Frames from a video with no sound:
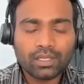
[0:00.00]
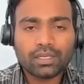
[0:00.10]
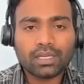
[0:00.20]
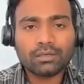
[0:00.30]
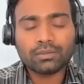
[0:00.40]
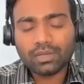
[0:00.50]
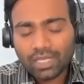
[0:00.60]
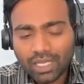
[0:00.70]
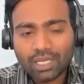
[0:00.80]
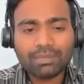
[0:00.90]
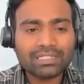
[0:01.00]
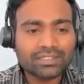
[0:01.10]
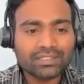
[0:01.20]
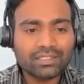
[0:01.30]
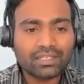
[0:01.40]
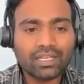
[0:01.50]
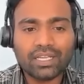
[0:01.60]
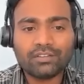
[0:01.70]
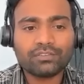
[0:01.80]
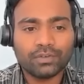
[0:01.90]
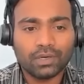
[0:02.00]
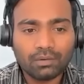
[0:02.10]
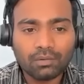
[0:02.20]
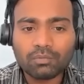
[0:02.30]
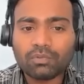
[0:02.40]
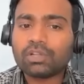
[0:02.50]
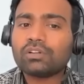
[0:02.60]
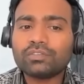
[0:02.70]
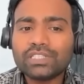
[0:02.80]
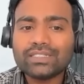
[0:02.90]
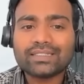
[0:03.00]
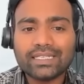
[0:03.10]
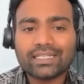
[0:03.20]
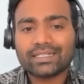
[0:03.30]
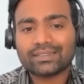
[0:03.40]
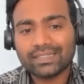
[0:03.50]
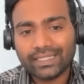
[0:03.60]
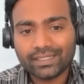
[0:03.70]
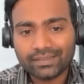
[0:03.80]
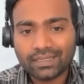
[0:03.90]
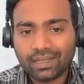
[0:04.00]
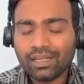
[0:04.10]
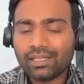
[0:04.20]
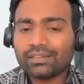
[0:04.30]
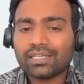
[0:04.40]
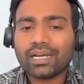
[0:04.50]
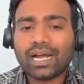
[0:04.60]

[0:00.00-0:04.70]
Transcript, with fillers: Now imagine if one of these secrets leaks, the